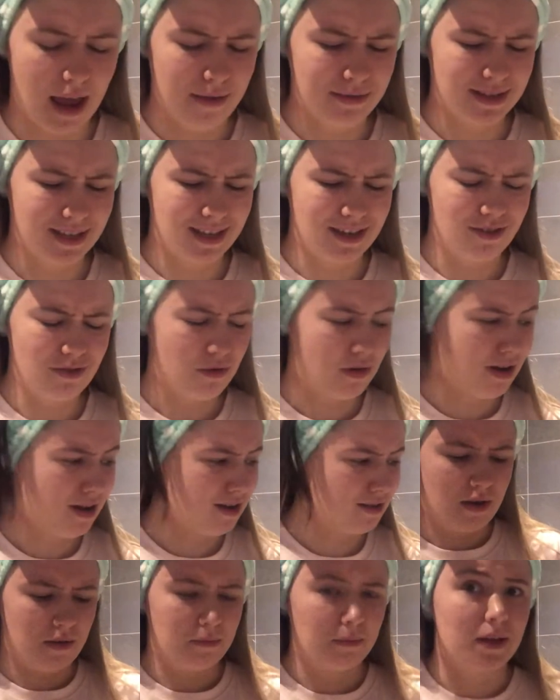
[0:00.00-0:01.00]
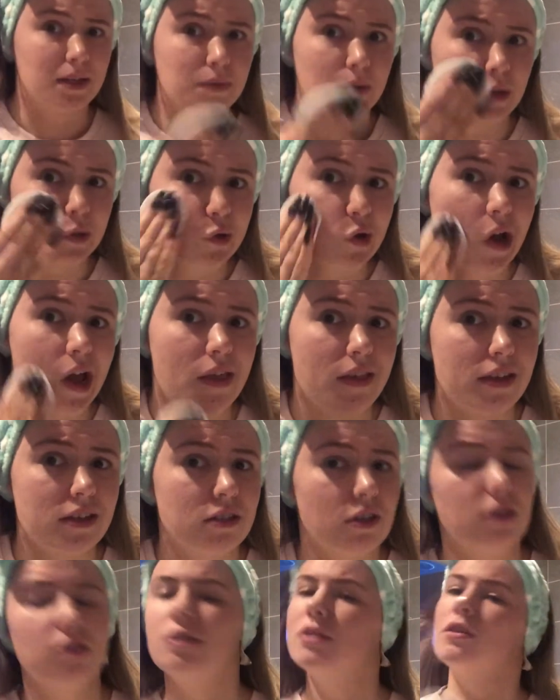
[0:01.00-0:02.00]
I was like, you know what, may as well try this
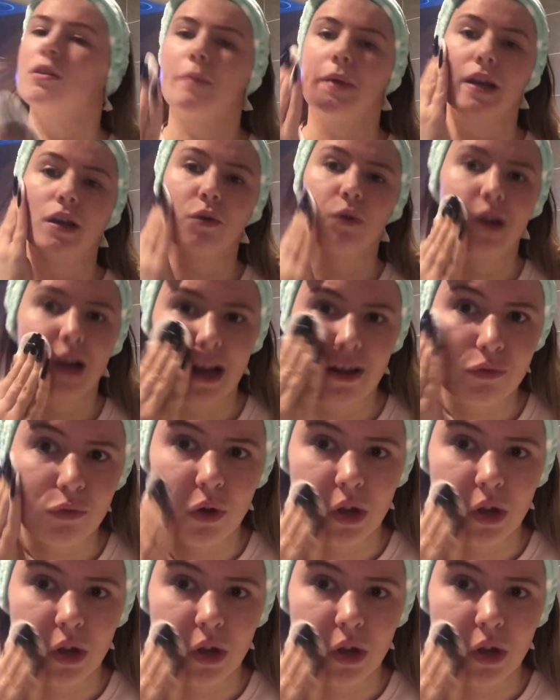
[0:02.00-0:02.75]
out, you know what I mean, only love